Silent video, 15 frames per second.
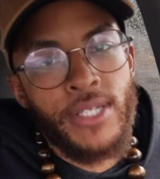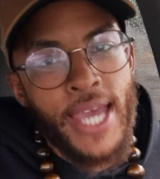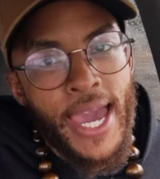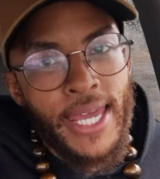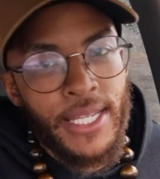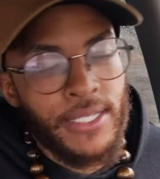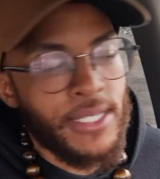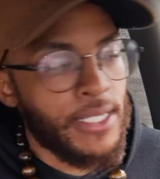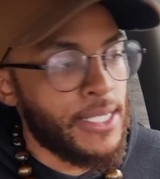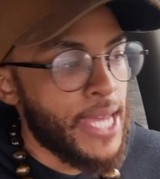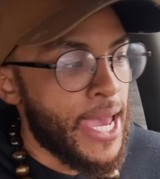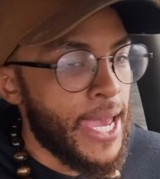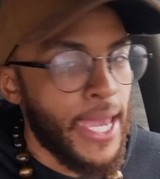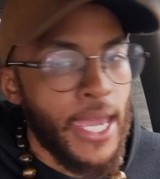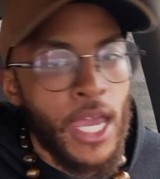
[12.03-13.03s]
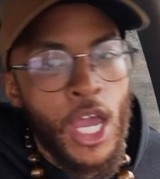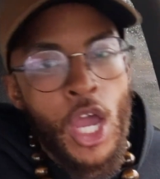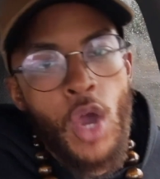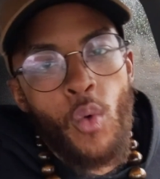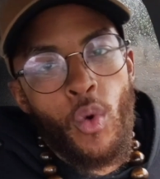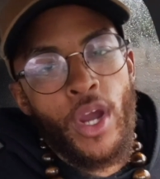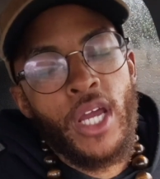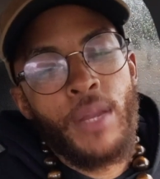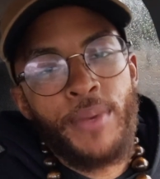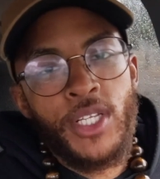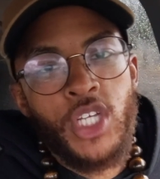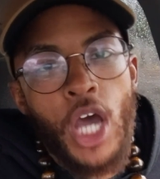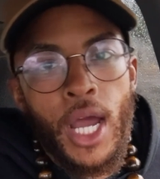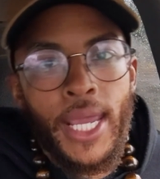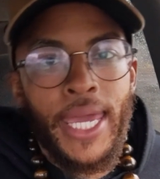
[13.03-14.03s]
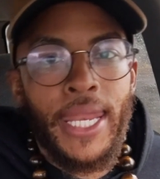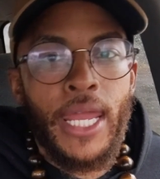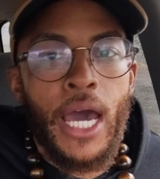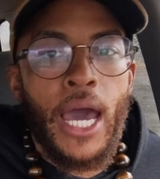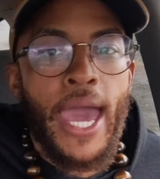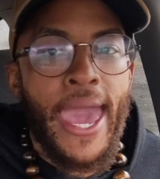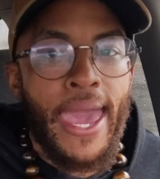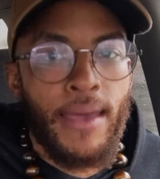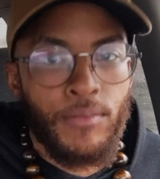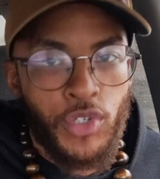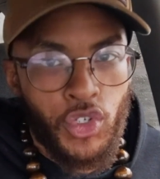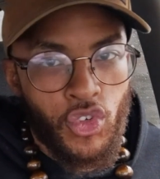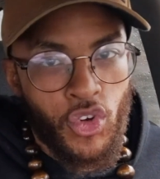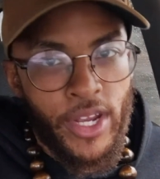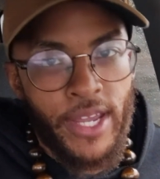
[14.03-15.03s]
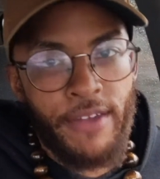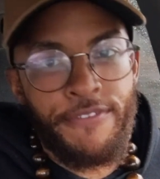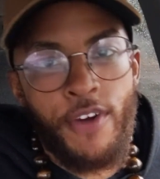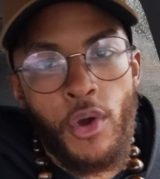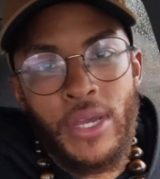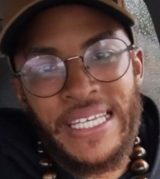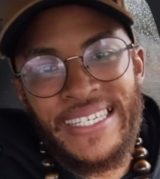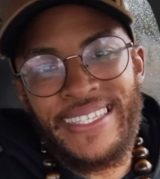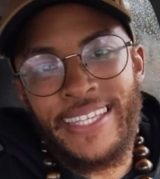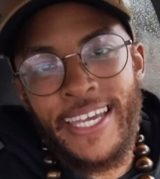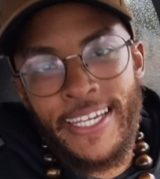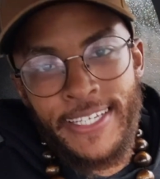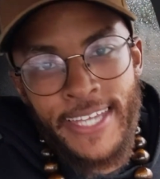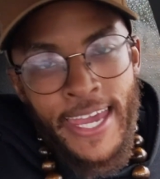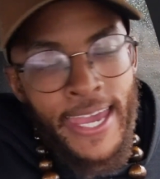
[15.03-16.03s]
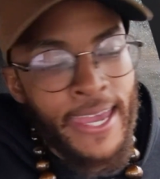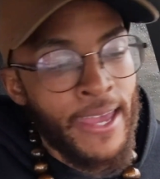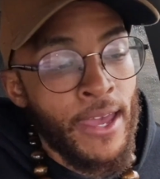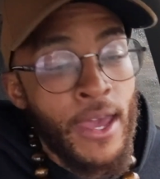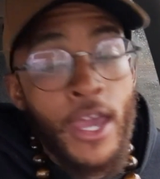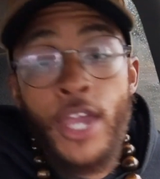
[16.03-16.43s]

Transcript: Dad, and today we're going to be talking a hamstring focused leg day.